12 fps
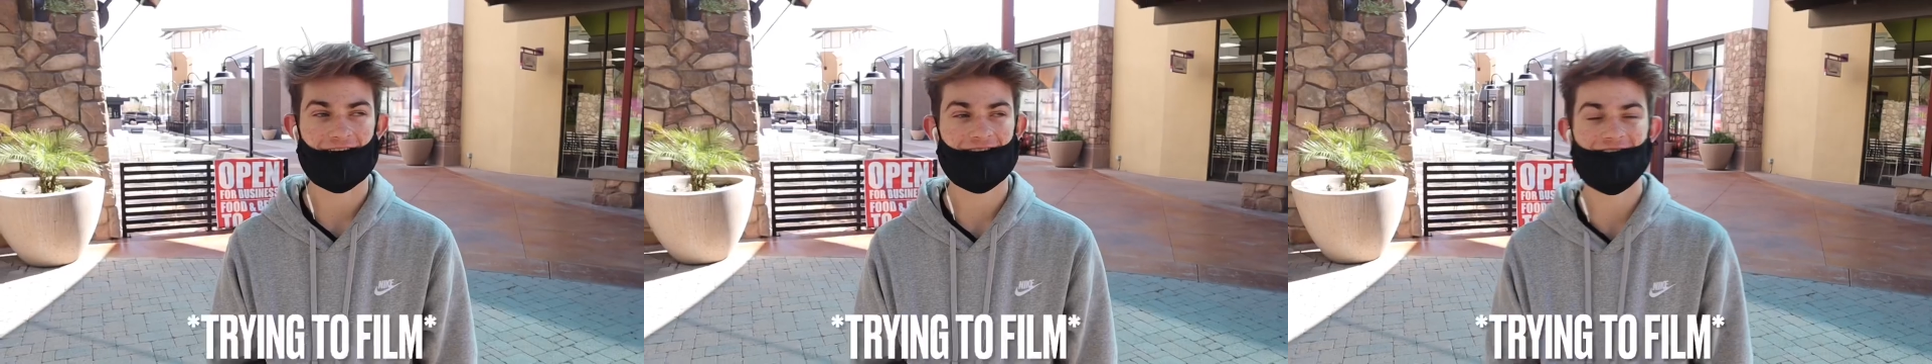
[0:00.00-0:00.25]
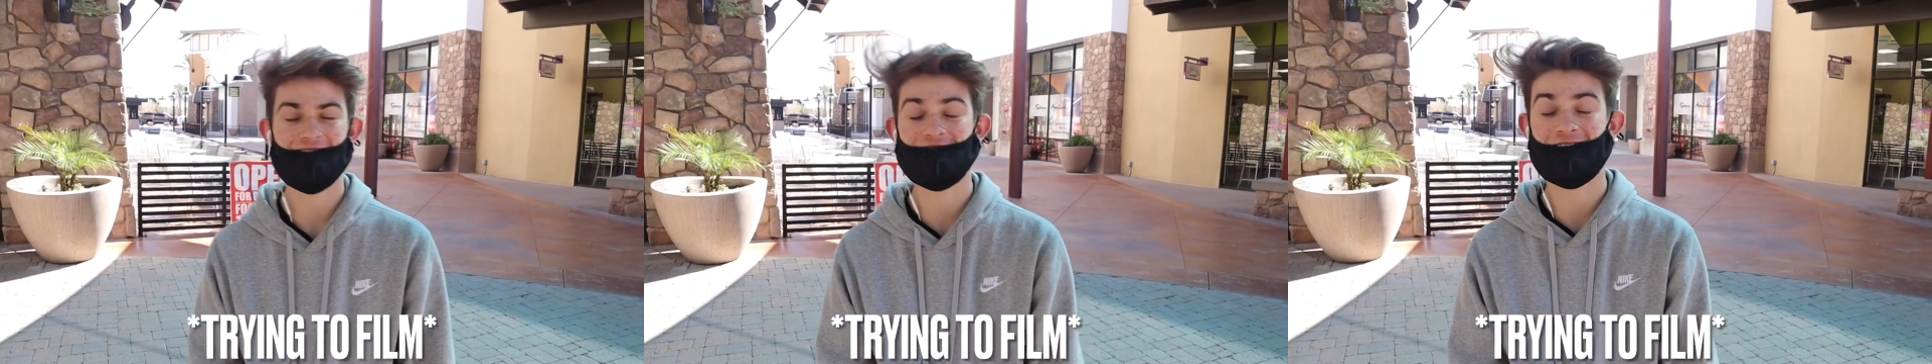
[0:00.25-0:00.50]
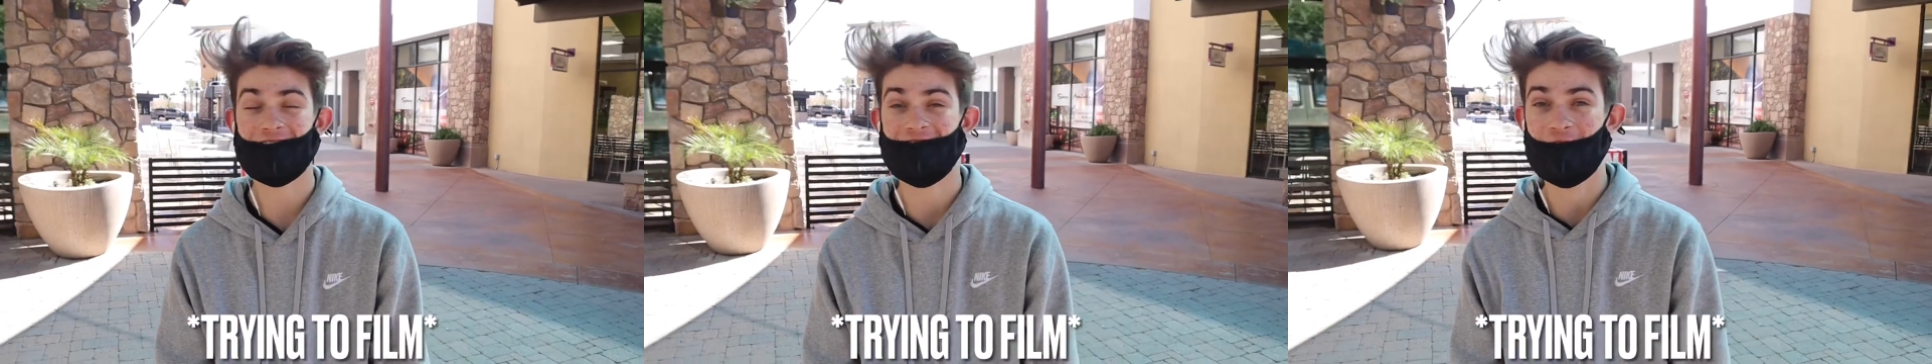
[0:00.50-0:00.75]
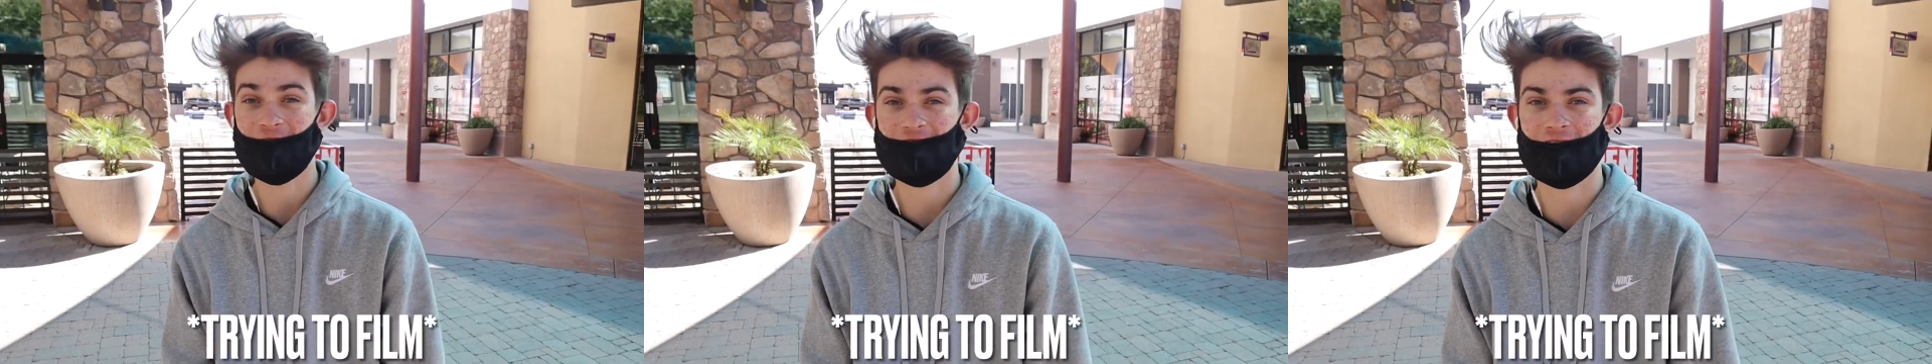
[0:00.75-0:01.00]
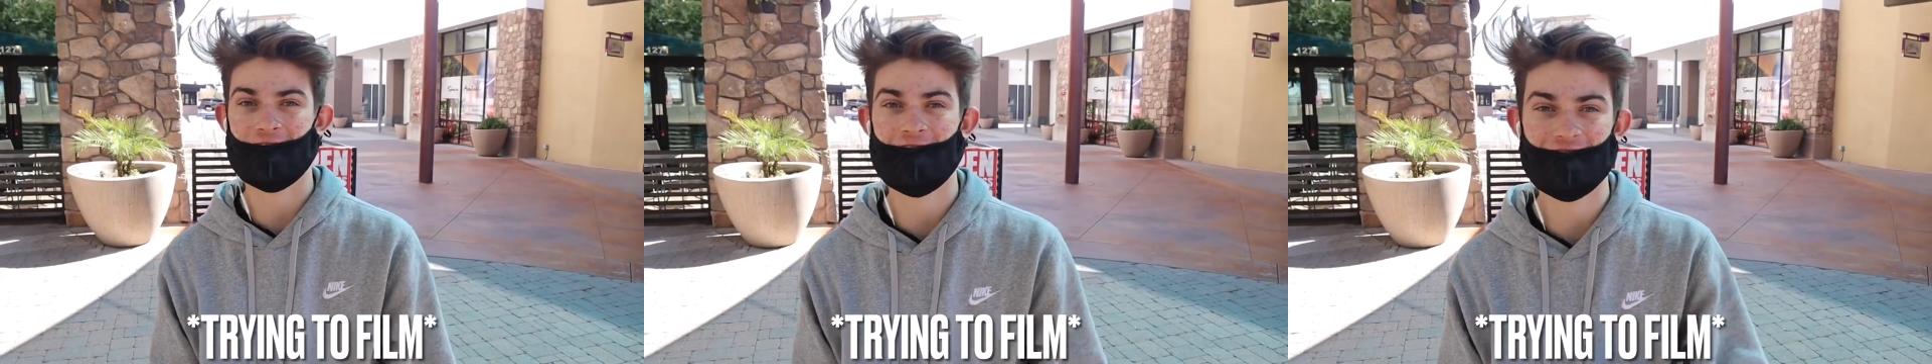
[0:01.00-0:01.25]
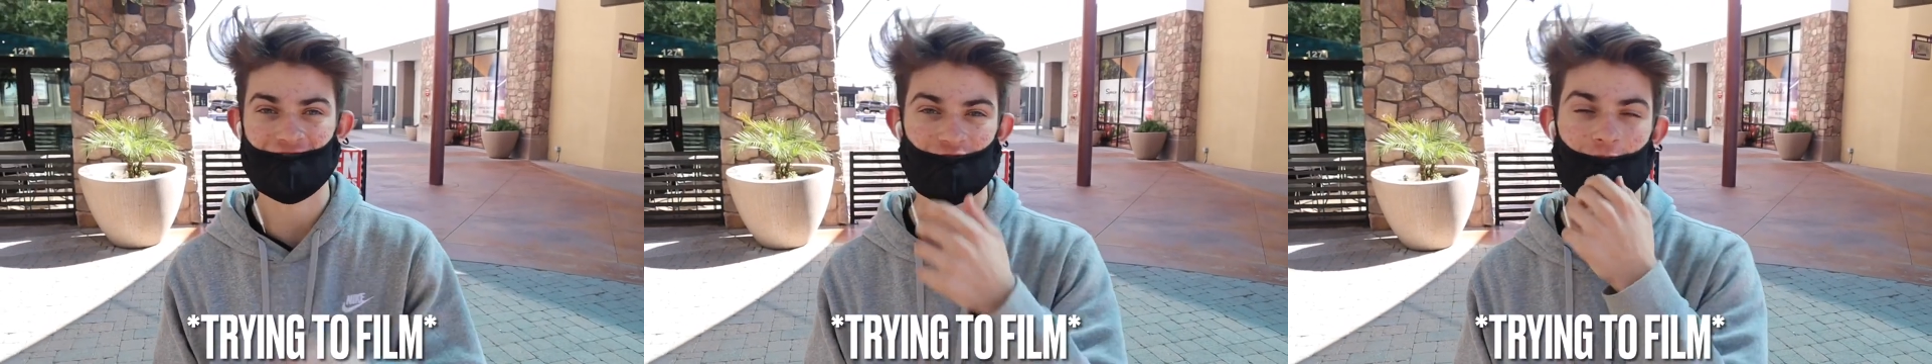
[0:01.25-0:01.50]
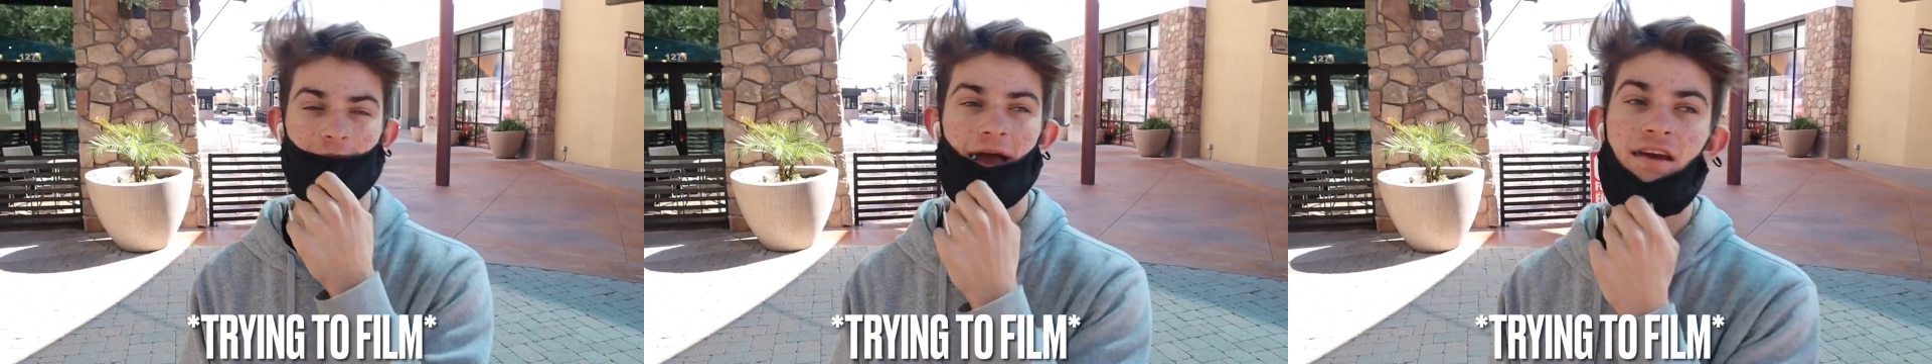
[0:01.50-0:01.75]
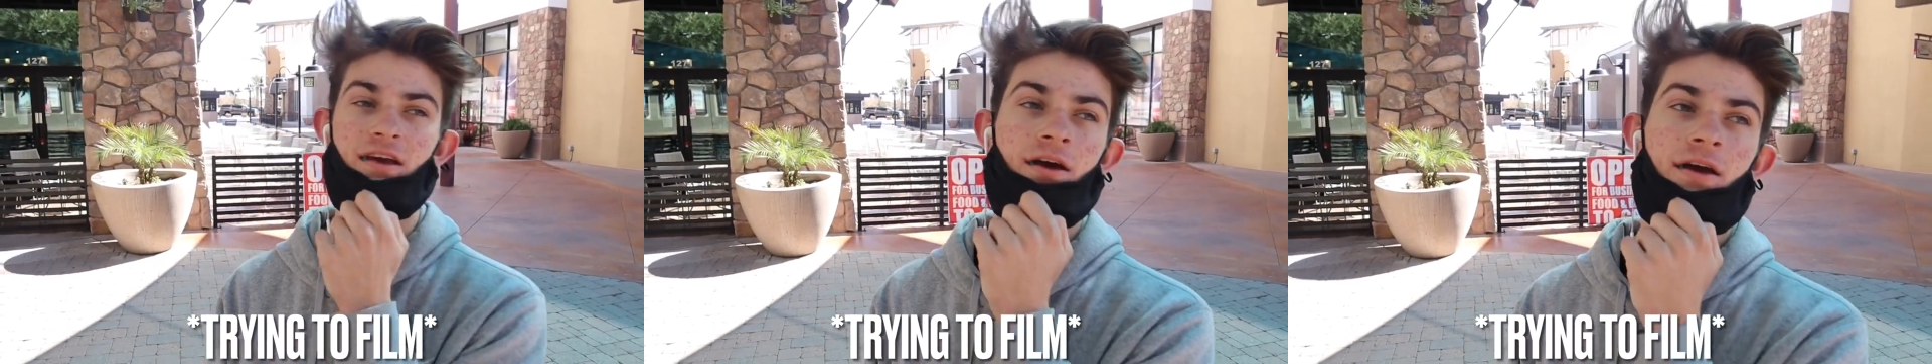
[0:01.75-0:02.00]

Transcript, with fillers: can't, there's like adults, so I can't discriminate.